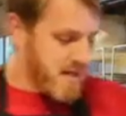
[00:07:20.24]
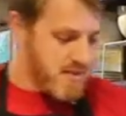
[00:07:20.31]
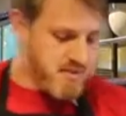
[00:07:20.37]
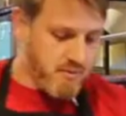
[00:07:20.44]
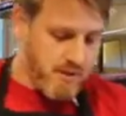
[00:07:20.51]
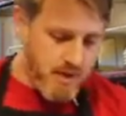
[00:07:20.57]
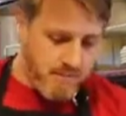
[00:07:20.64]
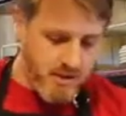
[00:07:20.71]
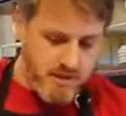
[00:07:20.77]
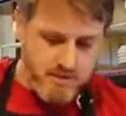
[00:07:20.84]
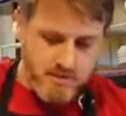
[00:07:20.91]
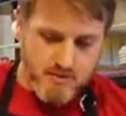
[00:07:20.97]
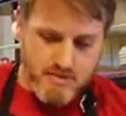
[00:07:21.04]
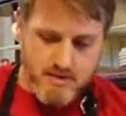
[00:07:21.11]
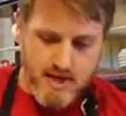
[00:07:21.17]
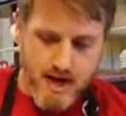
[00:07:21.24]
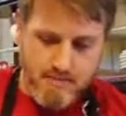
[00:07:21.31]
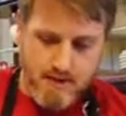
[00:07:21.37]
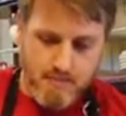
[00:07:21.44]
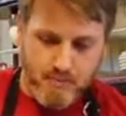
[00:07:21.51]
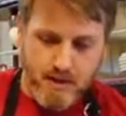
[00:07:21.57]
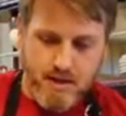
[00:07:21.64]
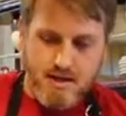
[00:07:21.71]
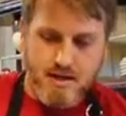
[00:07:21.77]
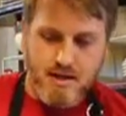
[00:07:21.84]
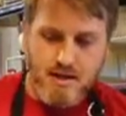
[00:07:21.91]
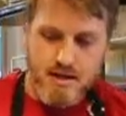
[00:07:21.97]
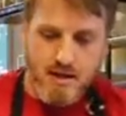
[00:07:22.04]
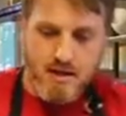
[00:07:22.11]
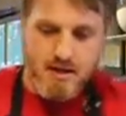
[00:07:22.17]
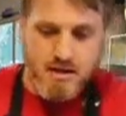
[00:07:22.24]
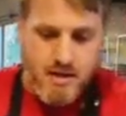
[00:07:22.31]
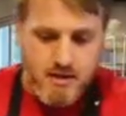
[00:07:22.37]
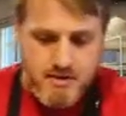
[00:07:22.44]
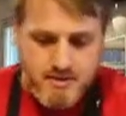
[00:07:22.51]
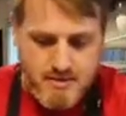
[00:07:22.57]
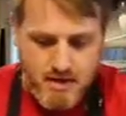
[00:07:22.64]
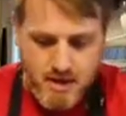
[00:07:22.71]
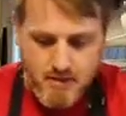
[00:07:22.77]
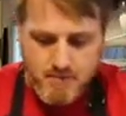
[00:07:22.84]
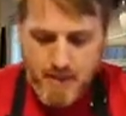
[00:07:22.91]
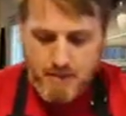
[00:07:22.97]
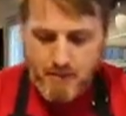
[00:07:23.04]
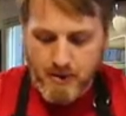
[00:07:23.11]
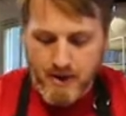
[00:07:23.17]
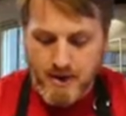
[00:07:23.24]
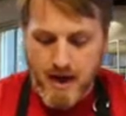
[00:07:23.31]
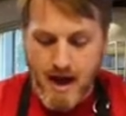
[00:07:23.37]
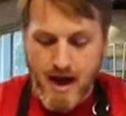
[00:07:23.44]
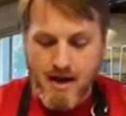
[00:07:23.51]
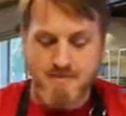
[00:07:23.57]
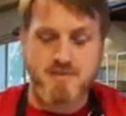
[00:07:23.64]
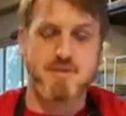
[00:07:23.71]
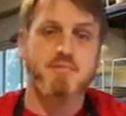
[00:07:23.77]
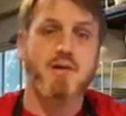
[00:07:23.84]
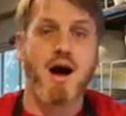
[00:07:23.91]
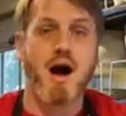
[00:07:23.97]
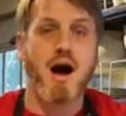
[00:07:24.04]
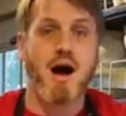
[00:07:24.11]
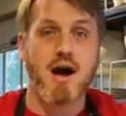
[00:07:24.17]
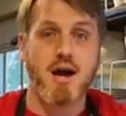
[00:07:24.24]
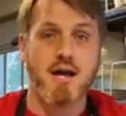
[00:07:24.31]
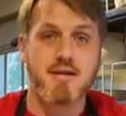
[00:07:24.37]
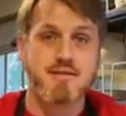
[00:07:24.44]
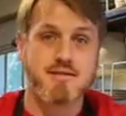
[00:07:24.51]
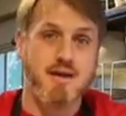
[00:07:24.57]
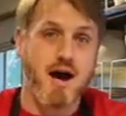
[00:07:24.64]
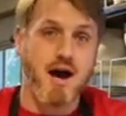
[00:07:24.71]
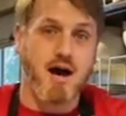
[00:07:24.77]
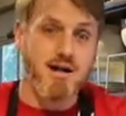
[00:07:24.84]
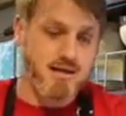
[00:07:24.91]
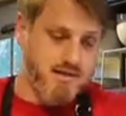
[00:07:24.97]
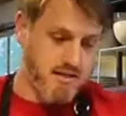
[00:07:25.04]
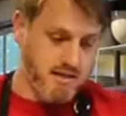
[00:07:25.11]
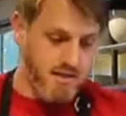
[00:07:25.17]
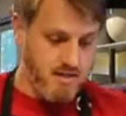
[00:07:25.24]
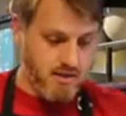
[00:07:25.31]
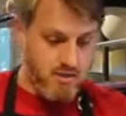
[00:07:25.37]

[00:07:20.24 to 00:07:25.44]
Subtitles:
so what I'm gonna do is I have my plate here, and notice on my plate I have some high sides here.